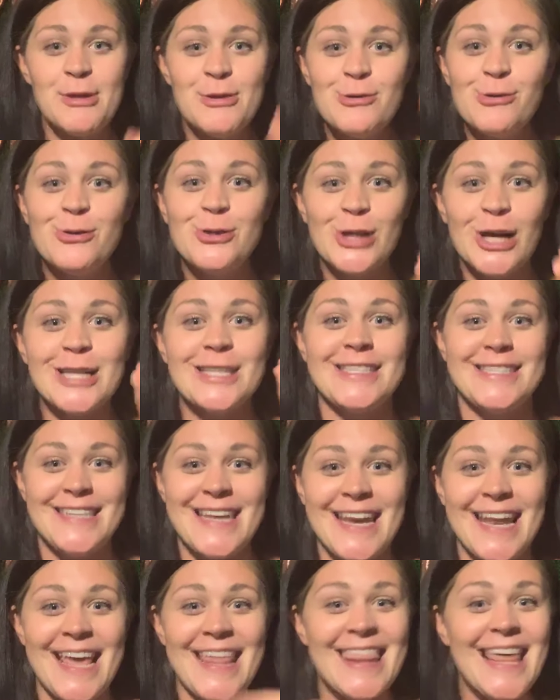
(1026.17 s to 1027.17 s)
You just
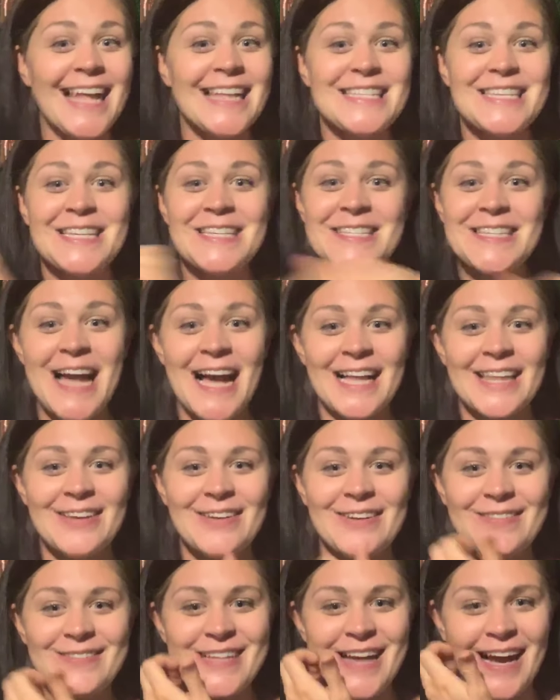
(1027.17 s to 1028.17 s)
did it. That's exactly
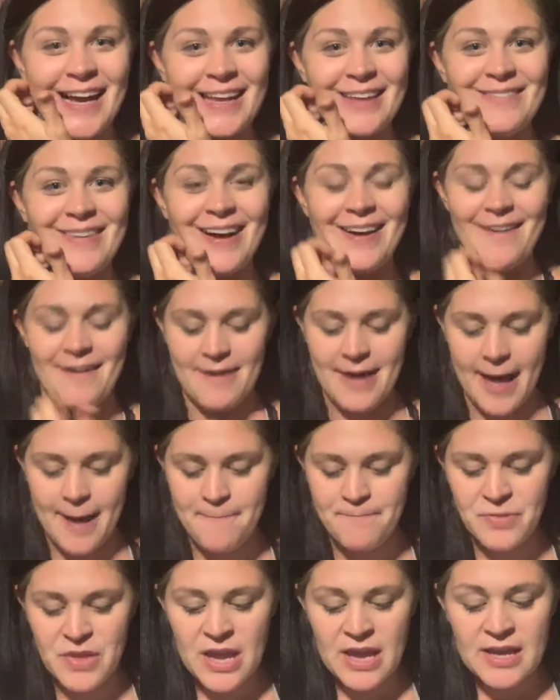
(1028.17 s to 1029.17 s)
what I'm talking about,
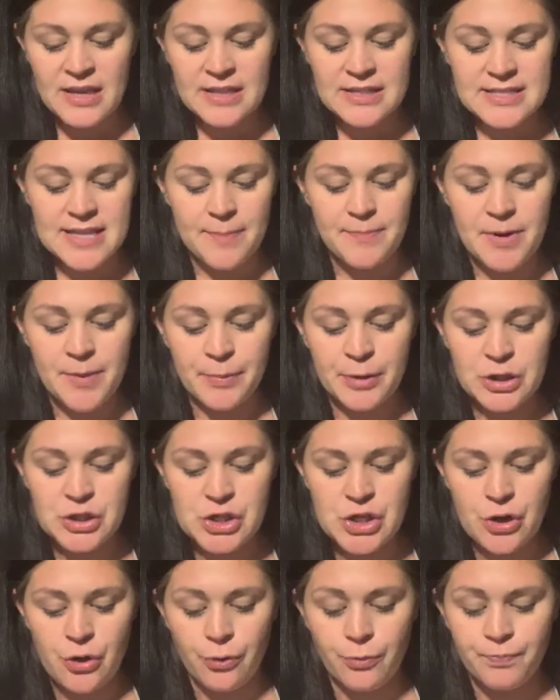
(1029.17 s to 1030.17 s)
okay? Step number
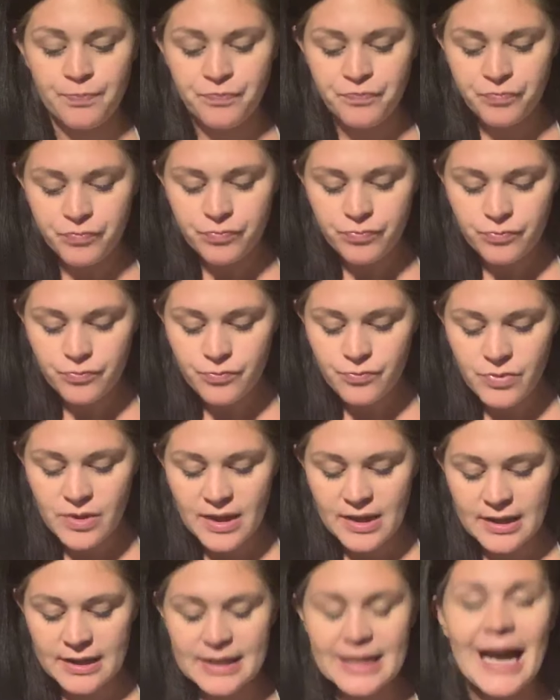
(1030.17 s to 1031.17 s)
two,
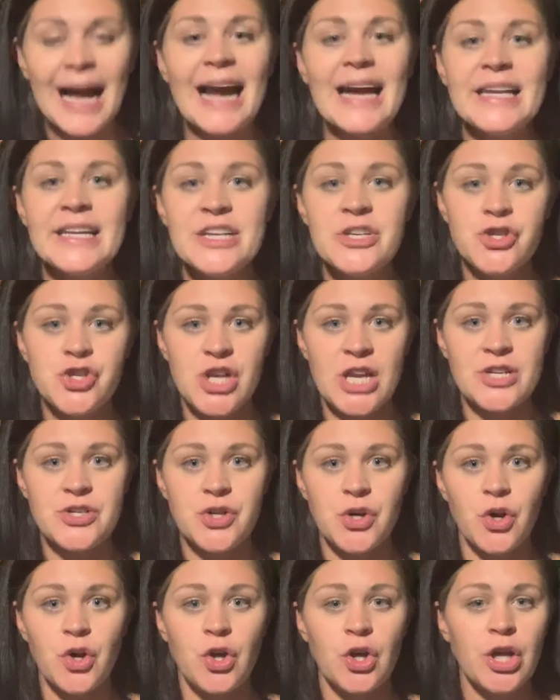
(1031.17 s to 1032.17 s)
kind and
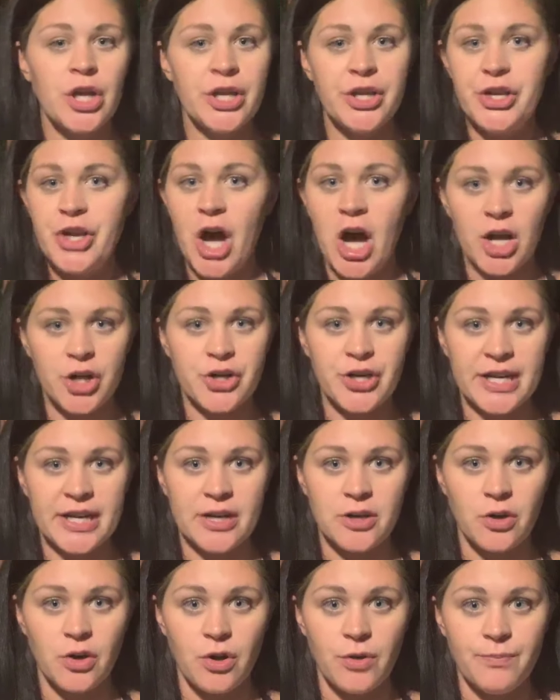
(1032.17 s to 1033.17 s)
gentle, not
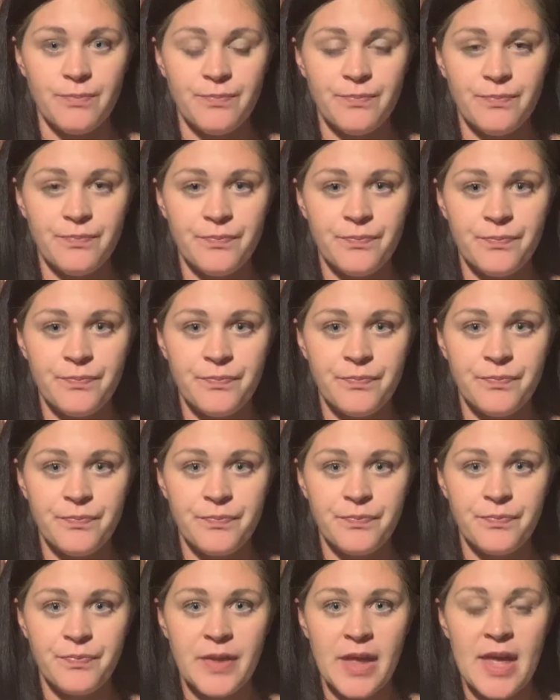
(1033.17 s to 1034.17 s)
critical.
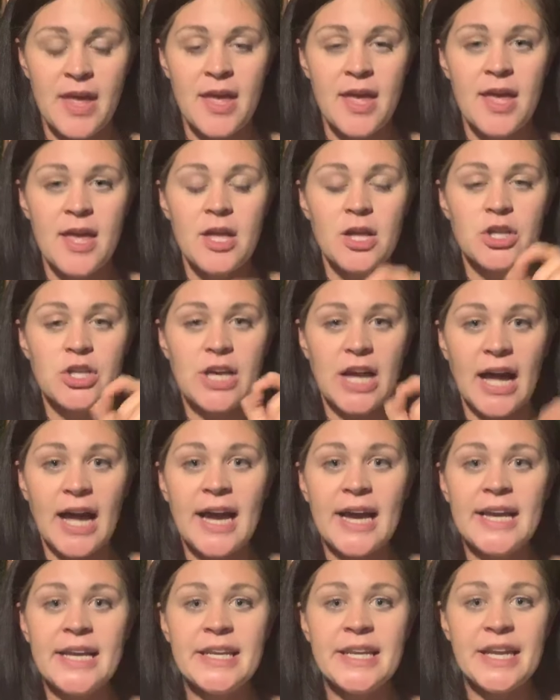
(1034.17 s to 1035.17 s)

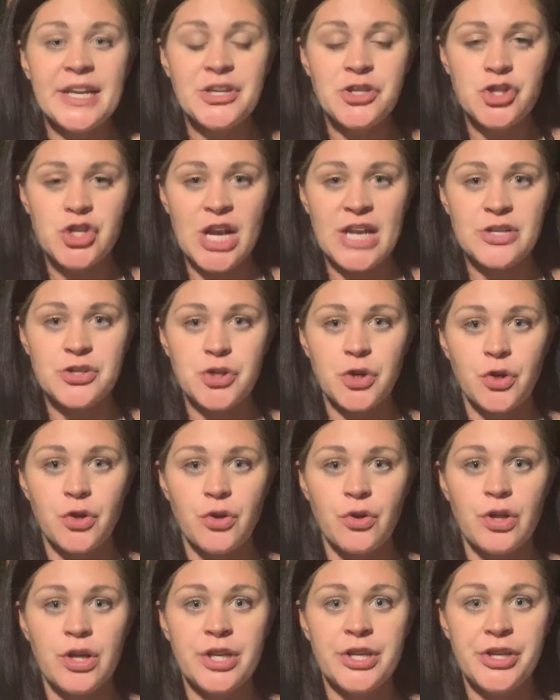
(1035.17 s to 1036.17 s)
Kind and
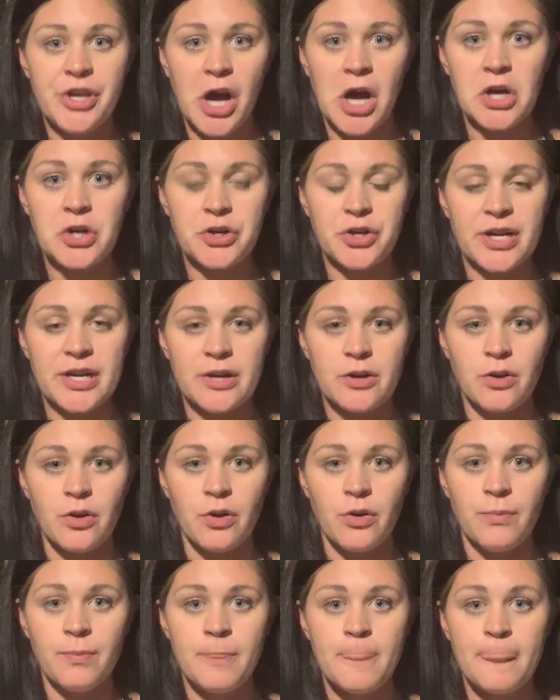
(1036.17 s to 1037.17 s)
gentle, not critical.